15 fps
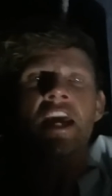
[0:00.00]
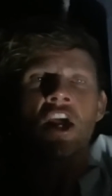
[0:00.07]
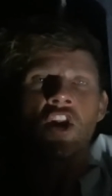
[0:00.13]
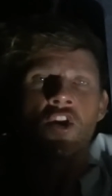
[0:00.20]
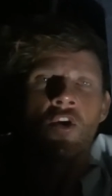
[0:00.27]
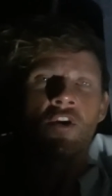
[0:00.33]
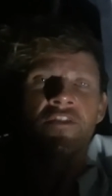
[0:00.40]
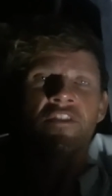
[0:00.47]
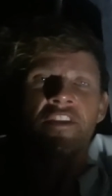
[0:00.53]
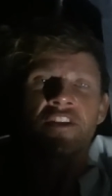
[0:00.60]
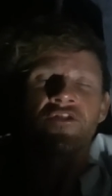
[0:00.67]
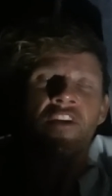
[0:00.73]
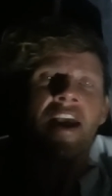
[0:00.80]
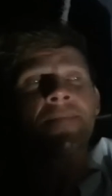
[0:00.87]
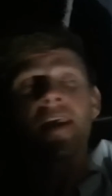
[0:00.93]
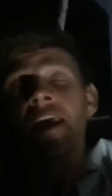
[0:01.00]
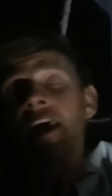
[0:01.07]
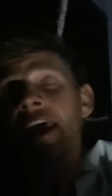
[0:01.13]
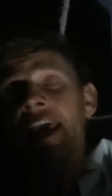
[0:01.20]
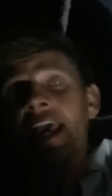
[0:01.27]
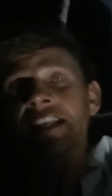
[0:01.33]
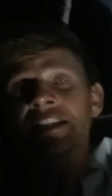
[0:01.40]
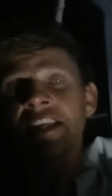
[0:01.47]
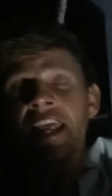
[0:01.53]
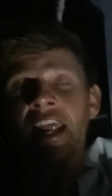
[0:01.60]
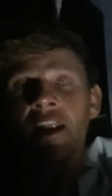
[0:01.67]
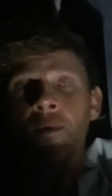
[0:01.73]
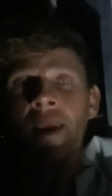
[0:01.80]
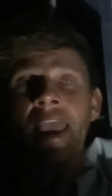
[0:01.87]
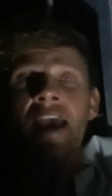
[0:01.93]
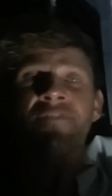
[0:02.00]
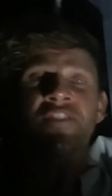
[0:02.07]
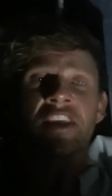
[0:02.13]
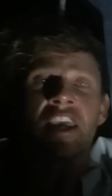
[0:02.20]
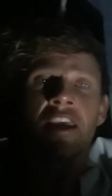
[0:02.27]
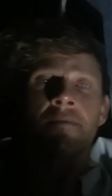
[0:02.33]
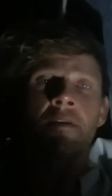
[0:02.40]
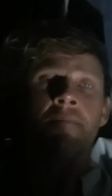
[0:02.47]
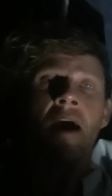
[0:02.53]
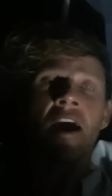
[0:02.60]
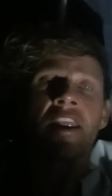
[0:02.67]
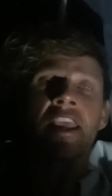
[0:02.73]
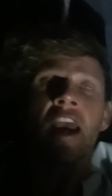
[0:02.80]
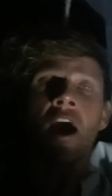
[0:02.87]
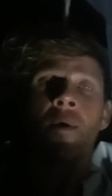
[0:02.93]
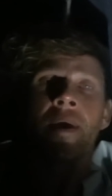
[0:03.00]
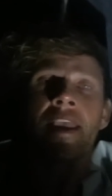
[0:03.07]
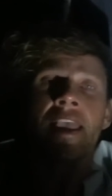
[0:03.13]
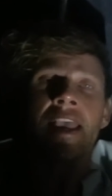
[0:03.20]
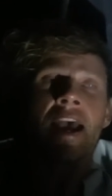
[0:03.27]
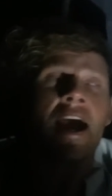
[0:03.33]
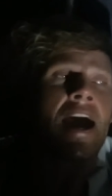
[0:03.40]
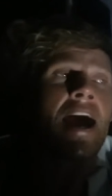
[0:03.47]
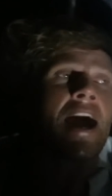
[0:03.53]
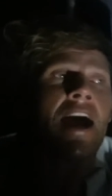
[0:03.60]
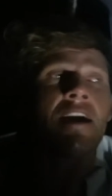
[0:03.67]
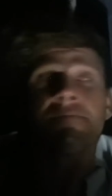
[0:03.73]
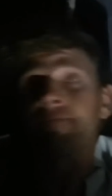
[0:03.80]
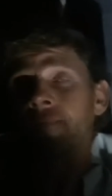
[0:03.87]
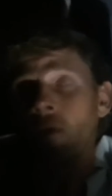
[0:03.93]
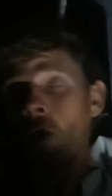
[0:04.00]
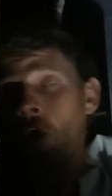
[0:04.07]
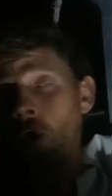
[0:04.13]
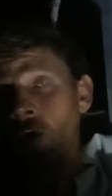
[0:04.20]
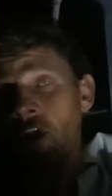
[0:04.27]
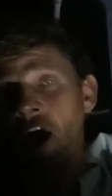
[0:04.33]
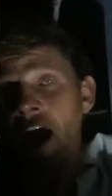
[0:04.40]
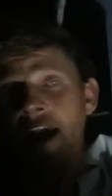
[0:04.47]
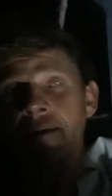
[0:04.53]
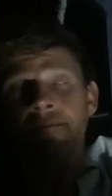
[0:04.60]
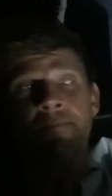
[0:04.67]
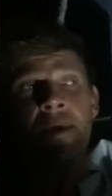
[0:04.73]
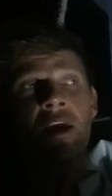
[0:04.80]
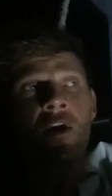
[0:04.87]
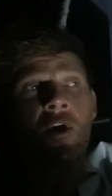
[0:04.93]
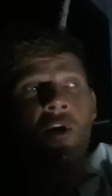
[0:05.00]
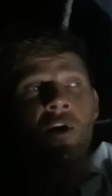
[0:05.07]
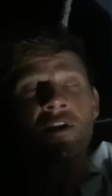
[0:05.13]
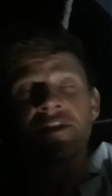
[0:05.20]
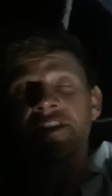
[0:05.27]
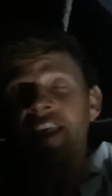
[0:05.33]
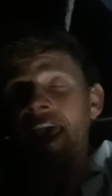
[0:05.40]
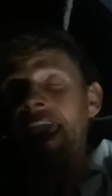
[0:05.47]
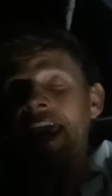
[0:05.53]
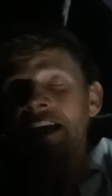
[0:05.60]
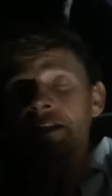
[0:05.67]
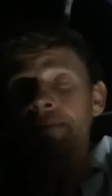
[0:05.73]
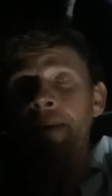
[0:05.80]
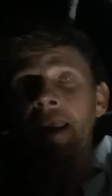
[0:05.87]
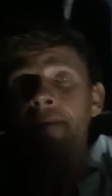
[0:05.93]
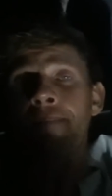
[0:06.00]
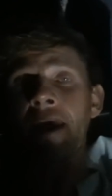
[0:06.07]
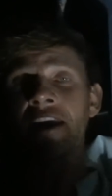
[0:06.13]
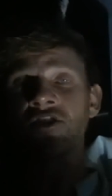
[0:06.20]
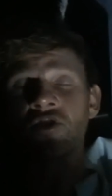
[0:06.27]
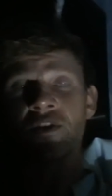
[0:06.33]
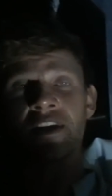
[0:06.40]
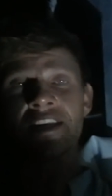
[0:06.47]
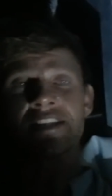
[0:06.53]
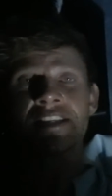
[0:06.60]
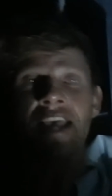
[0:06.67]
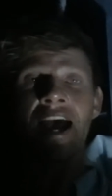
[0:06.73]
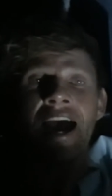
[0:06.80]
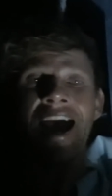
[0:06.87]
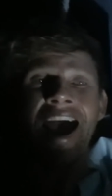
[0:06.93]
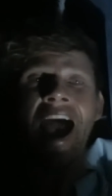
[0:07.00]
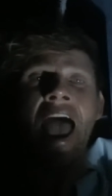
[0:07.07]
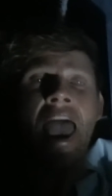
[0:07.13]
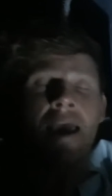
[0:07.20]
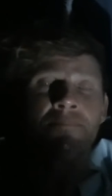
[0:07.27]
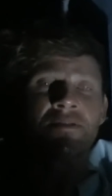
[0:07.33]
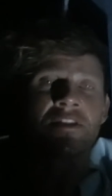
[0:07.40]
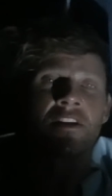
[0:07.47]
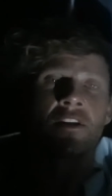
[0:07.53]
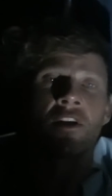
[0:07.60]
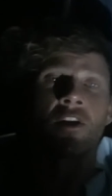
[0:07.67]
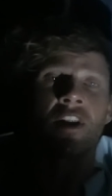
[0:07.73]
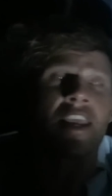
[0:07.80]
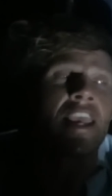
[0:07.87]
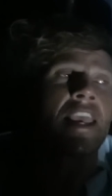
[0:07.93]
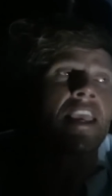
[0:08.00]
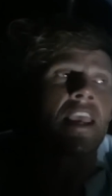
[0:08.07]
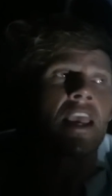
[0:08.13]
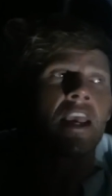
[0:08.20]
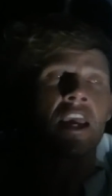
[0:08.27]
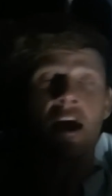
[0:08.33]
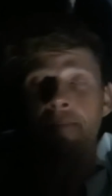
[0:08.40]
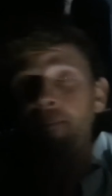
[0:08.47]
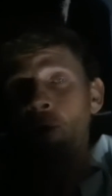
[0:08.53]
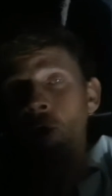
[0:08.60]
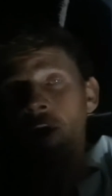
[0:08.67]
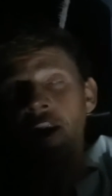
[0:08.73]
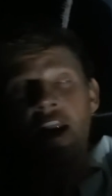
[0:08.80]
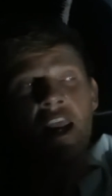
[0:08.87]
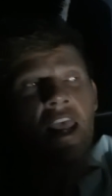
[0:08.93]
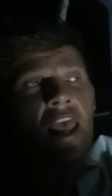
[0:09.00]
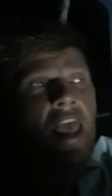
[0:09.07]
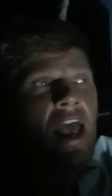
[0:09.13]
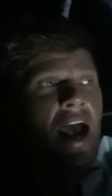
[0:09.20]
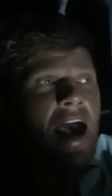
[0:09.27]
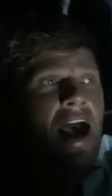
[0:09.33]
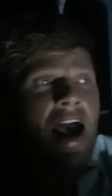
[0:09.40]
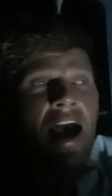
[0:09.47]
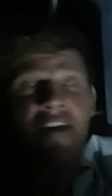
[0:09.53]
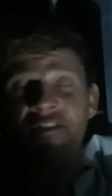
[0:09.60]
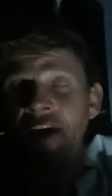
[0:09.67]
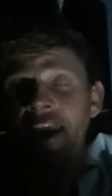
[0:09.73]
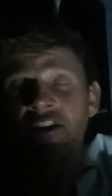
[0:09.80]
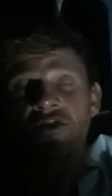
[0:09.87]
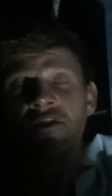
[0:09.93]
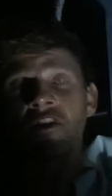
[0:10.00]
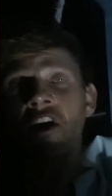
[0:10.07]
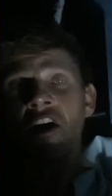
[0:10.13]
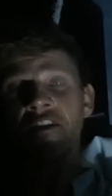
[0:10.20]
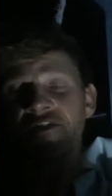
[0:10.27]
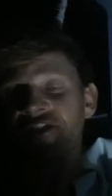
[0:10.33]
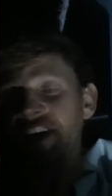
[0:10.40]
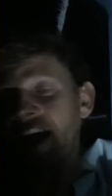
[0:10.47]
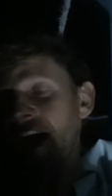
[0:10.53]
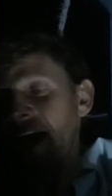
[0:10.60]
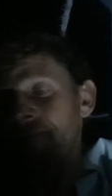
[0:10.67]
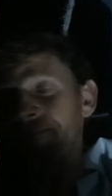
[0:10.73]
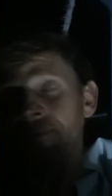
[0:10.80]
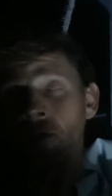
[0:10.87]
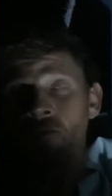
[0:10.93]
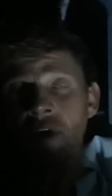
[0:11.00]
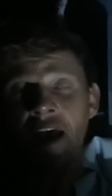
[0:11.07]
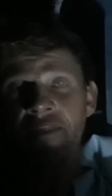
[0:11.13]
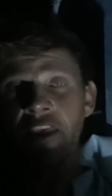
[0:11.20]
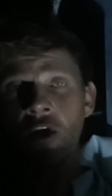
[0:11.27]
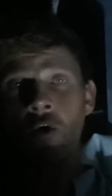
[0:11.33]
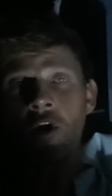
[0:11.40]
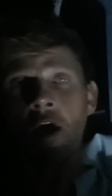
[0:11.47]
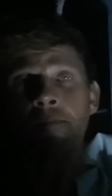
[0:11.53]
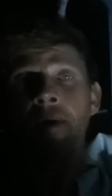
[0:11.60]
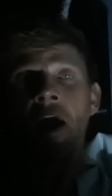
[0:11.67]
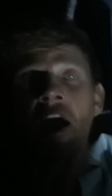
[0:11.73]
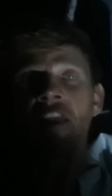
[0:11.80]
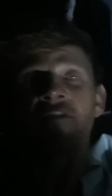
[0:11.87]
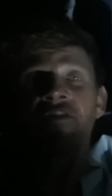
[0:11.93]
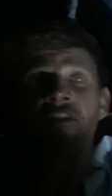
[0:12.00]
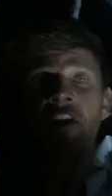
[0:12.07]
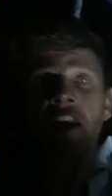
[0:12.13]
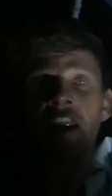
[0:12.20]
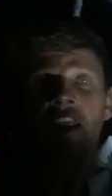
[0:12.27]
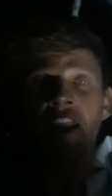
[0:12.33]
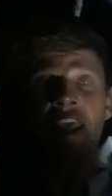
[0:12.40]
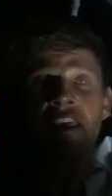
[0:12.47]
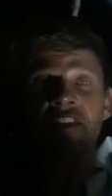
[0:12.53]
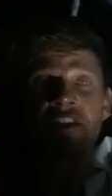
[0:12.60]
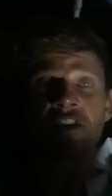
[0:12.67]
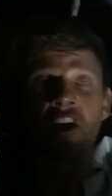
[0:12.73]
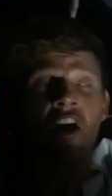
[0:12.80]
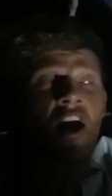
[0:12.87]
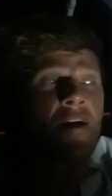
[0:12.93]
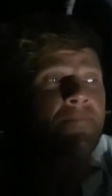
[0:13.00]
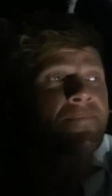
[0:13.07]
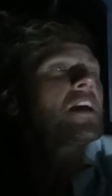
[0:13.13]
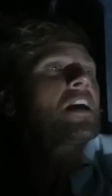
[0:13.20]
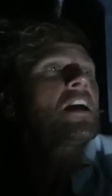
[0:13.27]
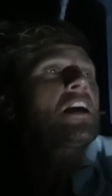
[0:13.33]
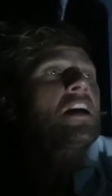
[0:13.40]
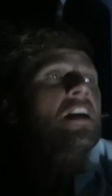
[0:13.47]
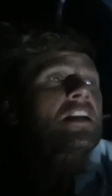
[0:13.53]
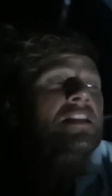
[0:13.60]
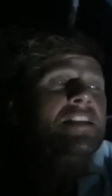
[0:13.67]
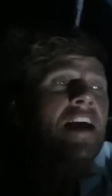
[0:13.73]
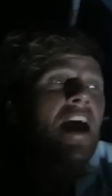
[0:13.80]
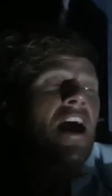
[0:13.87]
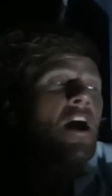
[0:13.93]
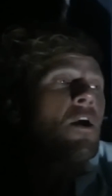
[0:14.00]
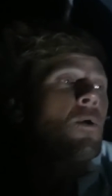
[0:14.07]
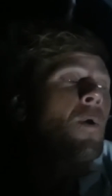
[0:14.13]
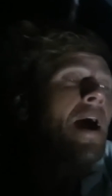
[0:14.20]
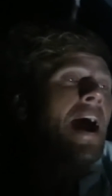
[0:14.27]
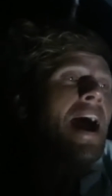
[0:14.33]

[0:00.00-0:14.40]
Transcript: north of the track. Incidentally, we have to keep the motor going all night, because the house bank batteries are absolutely kaput. They do not run the autopilot for any length of time. So